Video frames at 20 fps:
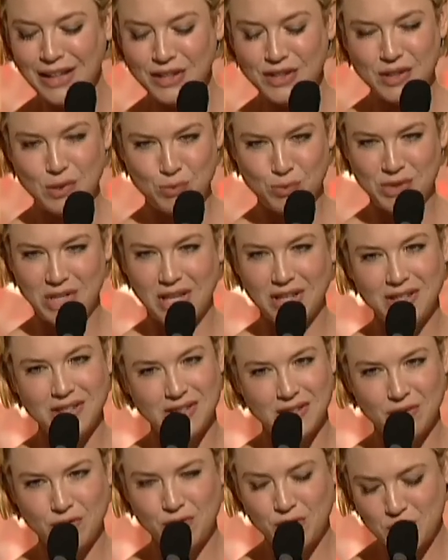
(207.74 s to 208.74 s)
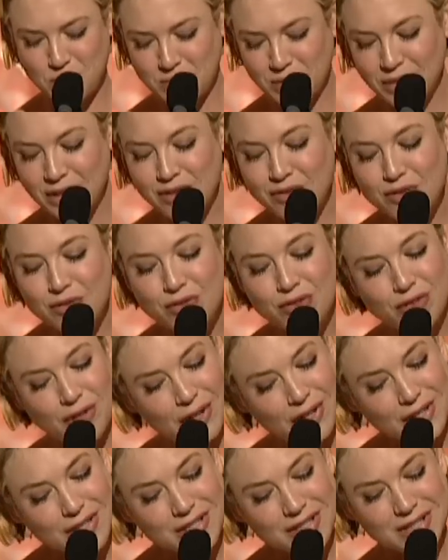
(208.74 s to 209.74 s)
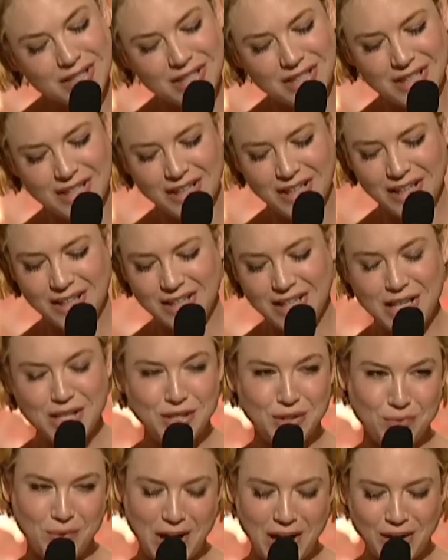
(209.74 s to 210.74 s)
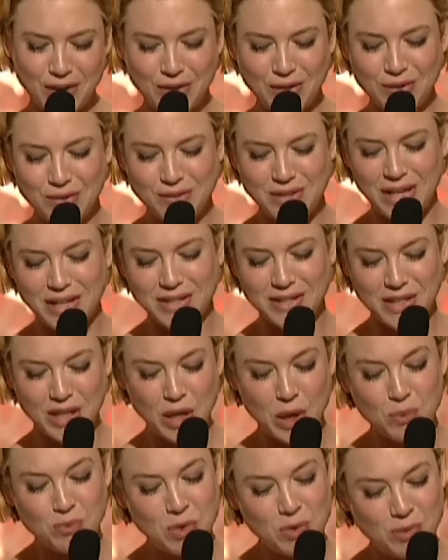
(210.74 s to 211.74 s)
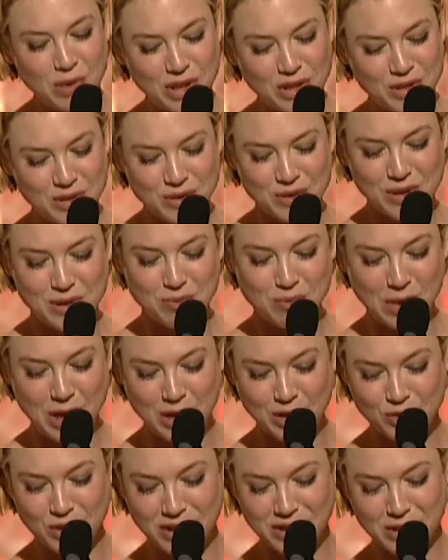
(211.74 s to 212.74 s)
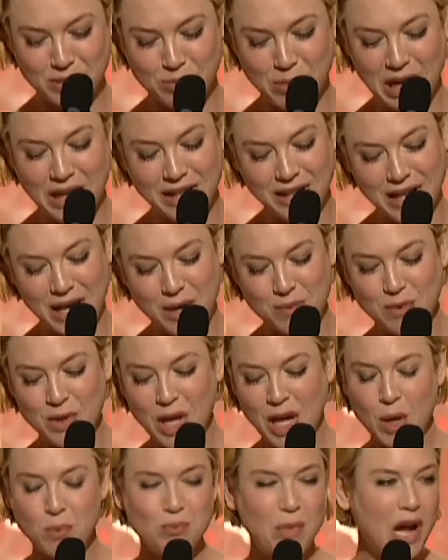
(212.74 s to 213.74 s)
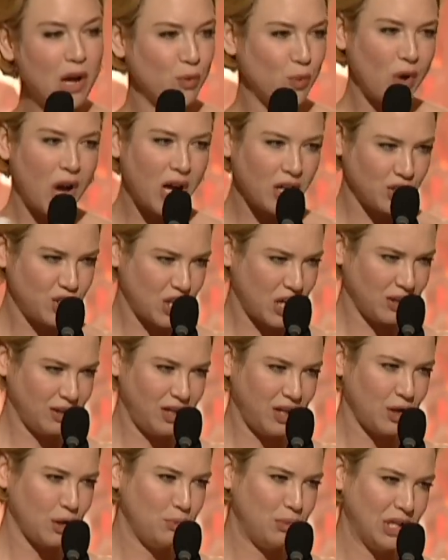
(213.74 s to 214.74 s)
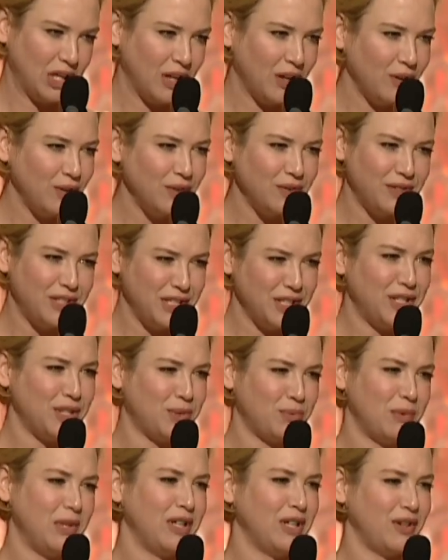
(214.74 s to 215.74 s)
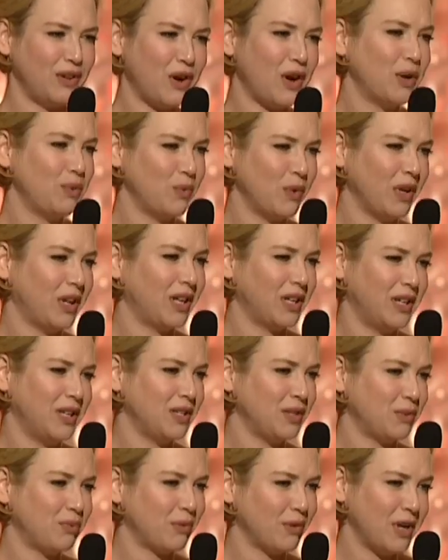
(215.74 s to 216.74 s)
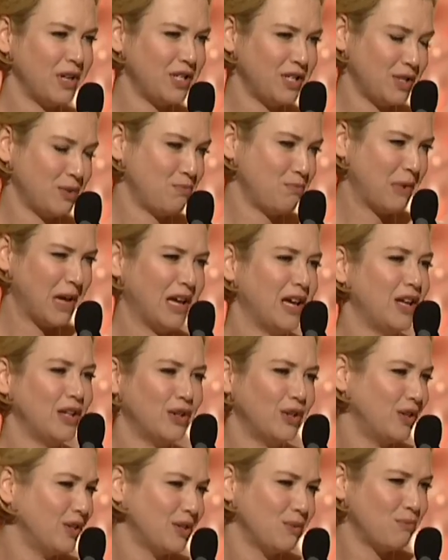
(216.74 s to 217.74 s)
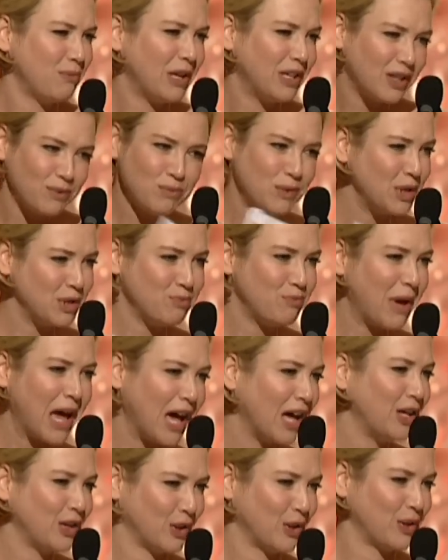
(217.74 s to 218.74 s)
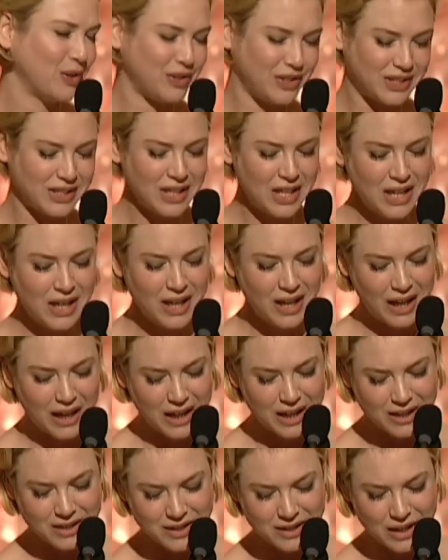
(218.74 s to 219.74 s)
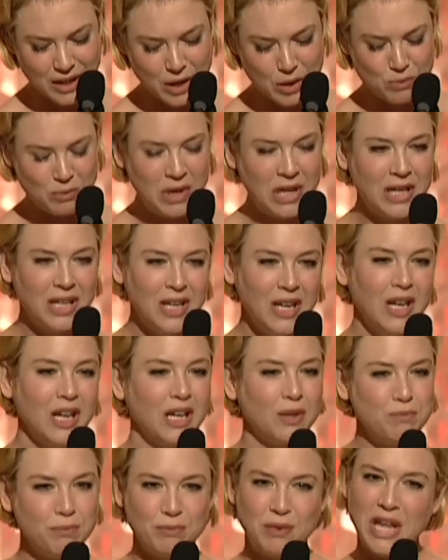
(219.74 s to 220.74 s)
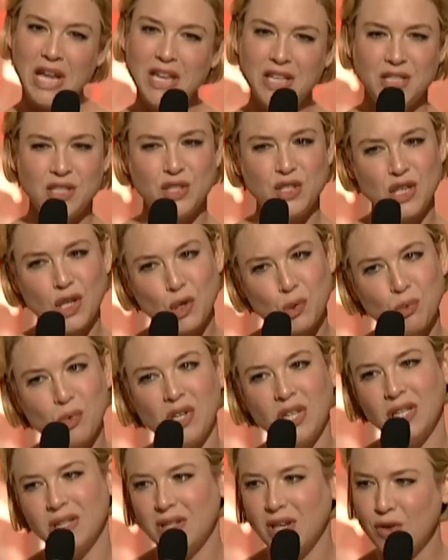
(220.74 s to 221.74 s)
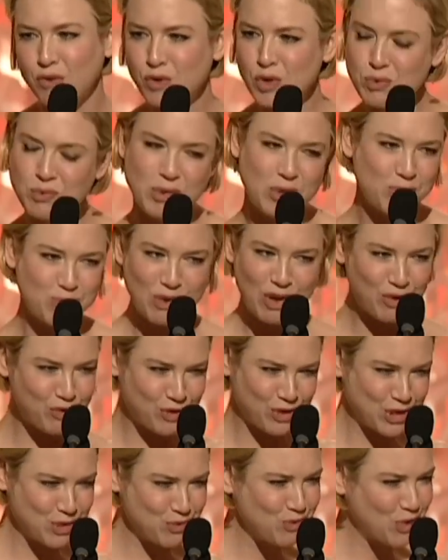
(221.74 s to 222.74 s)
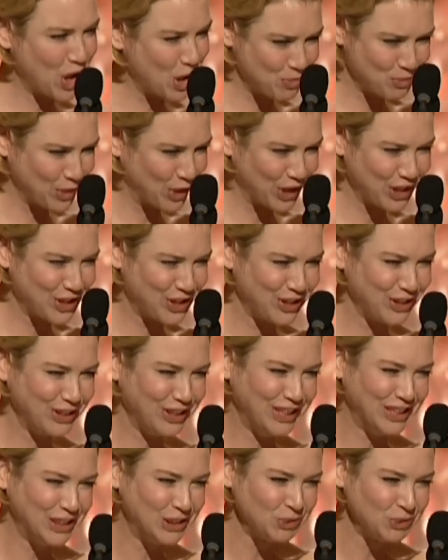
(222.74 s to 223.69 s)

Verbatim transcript: Sims Ellison for believing first. Nancy Ryder, who takes care of me, makes sure that my dress is buttoned up. My rock, John Carabino, who teaches me that hard work and inspiration matters. It matters. And um, ladies and gentlemen, have you met my friend Rob Marshall?